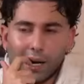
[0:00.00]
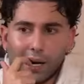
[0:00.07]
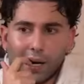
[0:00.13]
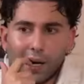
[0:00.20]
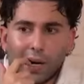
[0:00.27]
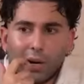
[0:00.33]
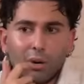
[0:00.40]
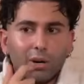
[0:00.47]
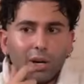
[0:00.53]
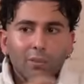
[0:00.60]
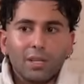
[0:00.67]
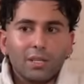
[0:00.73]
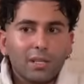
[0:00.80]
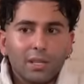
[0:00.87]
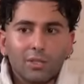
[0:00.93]
Yeah. Or
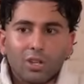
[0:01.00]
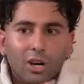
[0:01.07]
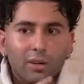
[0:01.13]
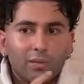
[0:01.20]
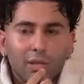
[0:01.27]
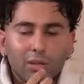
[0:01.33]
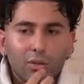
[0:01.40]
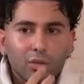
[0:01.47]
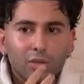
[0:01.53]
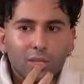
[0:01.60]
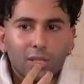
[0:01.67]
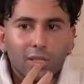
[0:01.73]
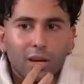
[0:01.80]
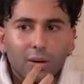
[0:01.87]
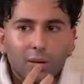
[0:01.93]
I'm eating at Janhvi and
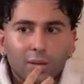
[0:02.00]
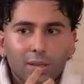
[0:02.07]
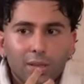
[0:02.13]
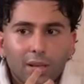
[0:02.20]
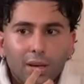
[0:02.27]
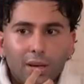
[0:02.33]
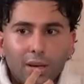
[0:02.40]
Khushi's house,